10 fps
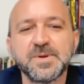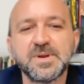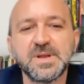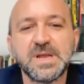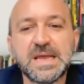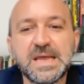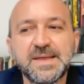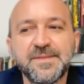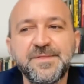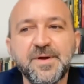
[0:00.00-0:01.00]
but
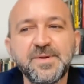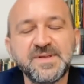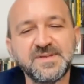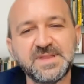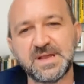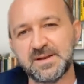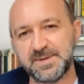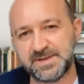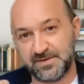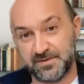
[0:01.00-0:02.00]
there is an
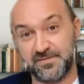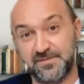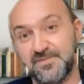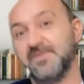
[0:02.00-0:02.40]
element of